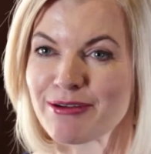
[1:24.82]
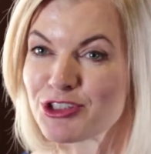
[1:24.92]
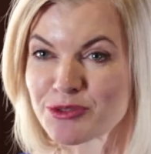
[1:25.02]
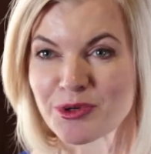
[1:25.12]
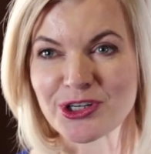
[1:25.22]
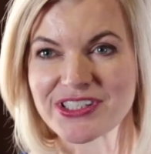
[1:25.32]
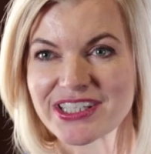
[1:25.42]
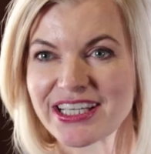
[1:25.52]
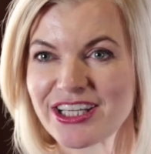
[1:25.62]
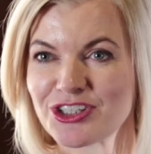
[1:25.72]
Just
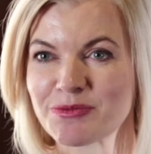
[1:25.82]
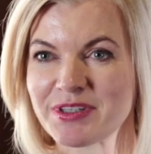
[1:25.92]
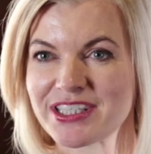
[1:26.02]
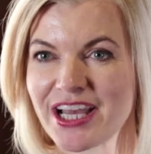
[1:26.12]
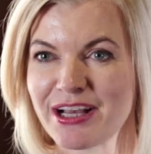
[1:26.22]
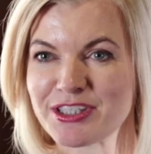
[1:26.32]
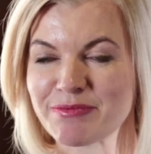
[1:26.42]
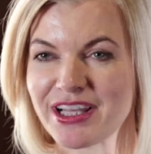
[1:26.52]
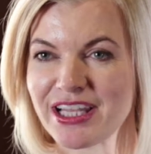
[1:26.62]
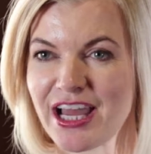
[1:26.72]
personally, there's been times
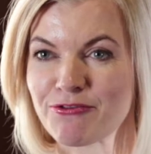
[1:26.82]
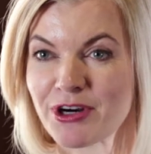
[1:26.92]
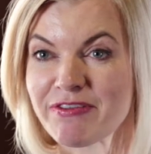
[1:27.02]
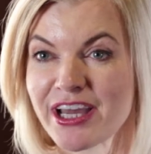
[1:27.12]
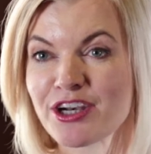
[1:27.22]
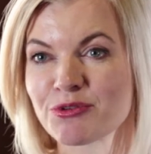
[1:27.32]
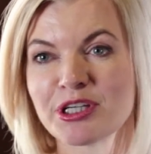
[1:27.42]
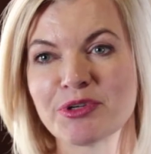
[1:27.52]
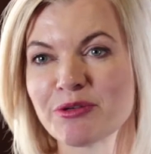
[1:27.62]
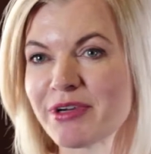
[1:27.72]
in my life where I've had to
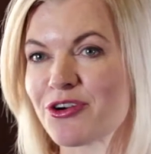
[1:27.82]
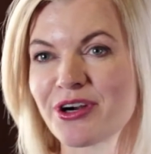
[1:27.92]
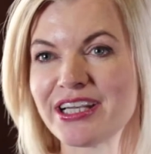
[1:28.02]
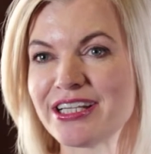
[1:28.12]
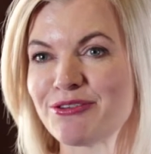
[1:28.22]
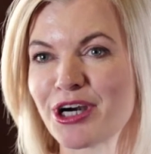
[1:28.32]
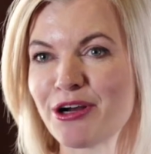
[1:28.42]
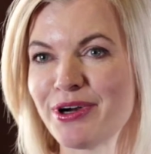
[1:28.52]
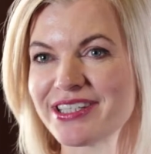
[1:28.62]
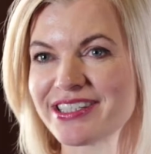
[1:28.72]
rebuild my credit where
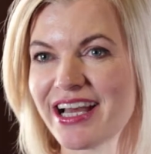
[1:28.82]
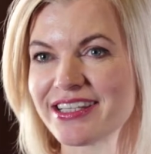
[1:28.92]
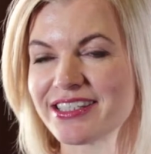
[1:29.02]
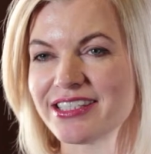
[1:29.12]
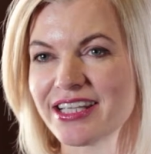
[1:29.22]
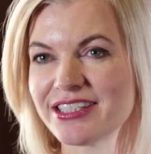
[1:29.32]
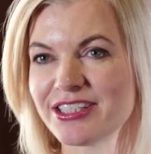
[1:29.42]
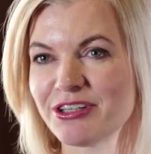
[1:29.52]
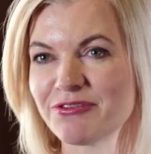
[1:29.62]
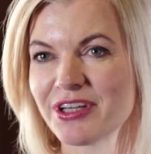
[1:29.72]
I wasn't as
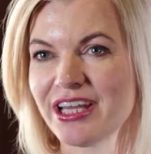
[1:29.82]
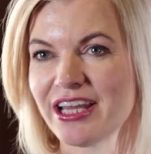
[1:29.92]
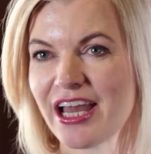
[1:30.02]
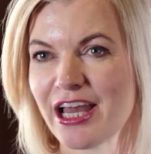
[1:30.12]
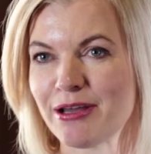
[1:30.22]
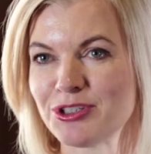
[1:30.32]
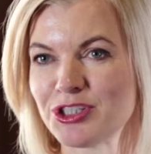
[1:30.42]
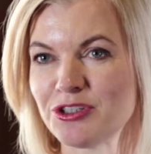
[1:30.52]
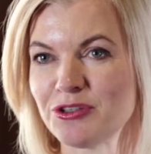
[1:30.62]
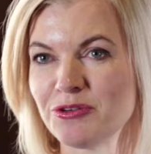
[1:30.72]
attentive
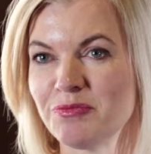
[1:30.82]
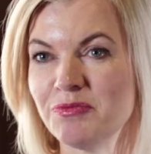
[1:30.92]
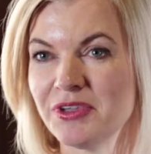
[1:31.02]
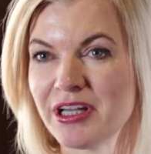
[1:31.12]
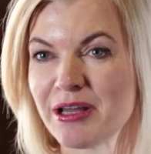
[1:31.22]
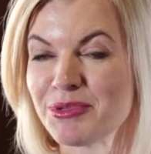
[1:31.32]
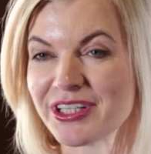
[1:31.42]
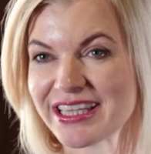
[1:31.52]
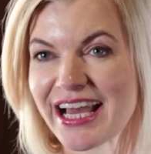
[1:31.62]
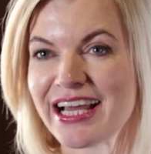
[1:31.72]
to
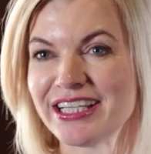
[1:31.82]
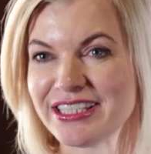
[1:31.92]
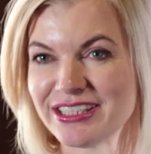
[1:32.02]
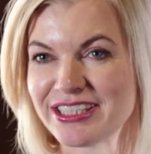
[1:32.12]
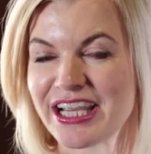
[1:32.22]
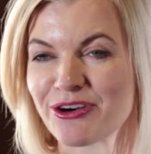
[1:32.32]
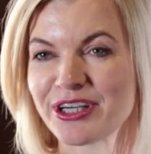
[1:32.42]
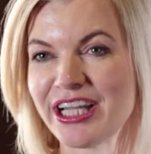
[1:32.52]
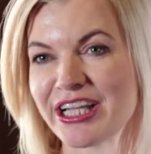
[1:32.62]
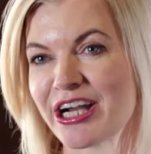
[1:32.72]
building that
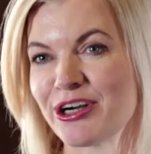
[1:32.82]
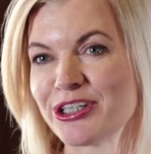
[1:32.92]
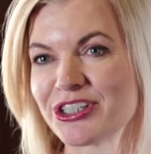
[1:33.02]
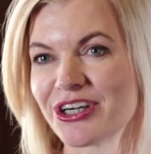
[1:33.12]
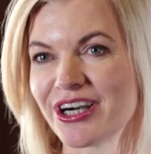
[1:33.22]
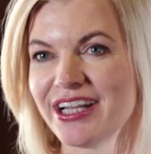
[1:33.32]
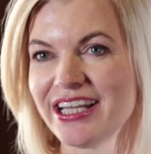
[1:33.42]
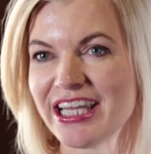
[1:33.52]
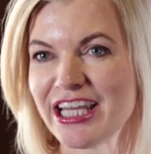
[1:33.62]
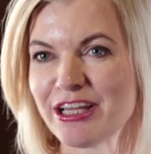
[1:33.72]
integrity and character
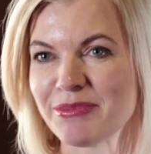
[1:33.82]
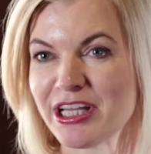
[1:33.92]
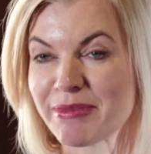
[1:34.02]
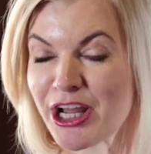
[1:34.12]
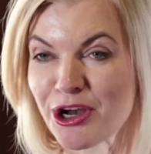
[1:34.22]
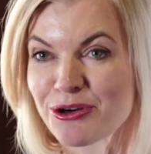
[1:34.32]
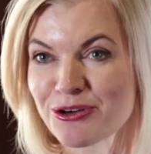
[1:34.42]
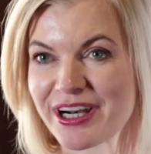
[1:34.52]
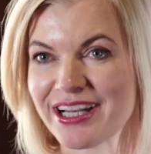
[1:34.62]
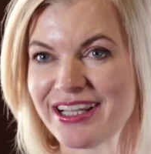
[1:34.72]
in my
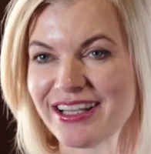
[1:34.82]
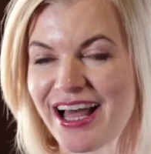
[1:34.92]
own credit